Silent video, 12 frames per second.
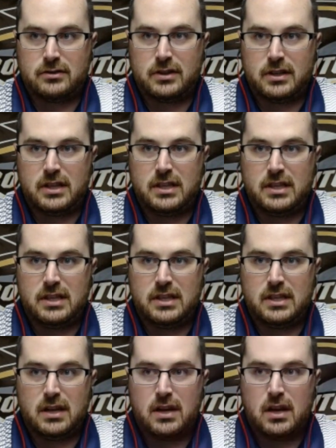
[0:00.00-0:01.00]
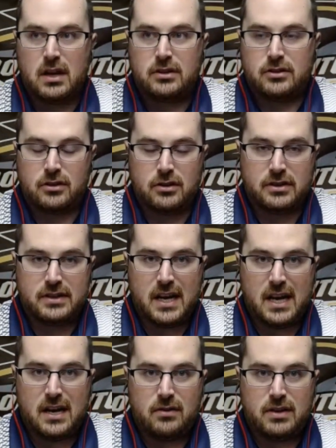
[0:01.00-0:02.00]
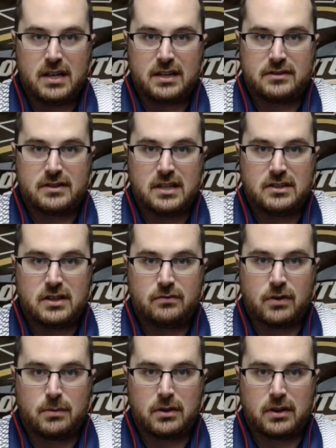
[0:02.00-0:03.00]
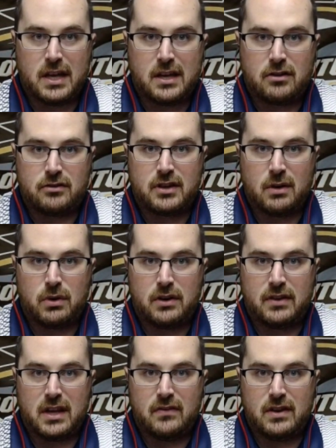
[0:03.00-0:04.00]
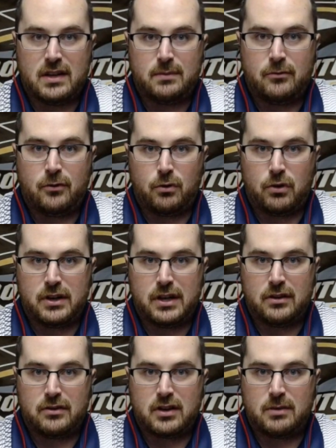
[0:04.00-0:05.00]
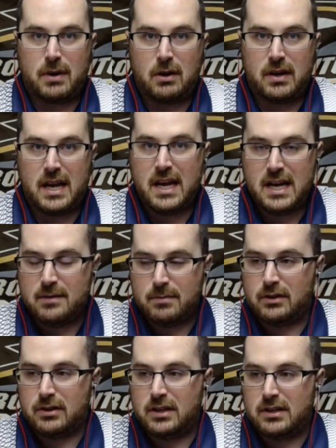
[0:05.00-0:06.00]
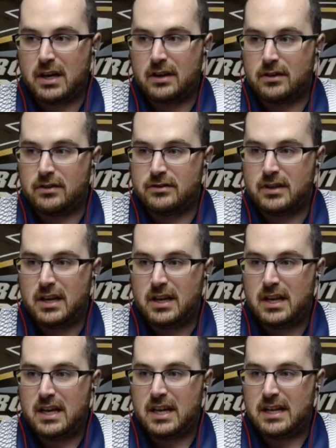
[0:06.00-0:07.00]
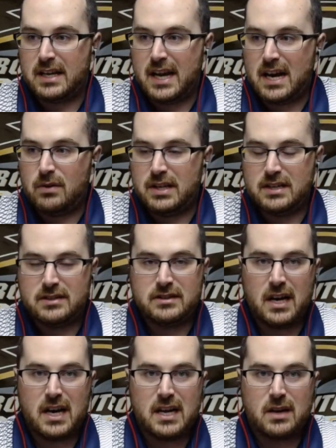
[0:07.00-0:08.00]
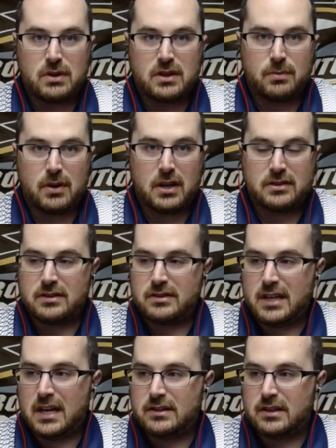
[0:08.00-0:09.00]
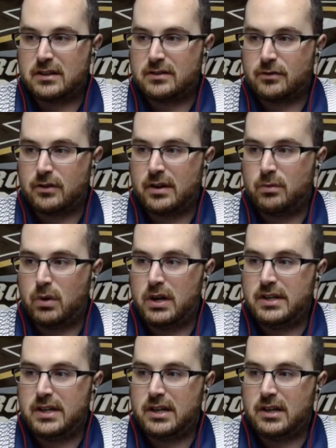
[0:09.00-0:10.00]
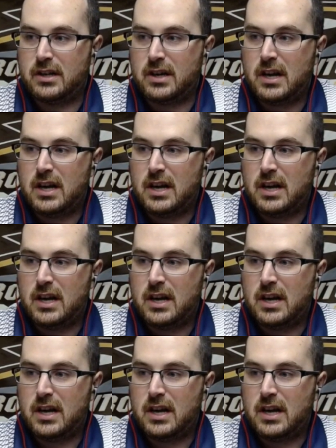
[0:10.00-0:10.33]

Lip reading: He turned down an extension from the Lakers that would have given him 4 years and about $80 million. And now he's signing with the Boston Celtics for a one-year,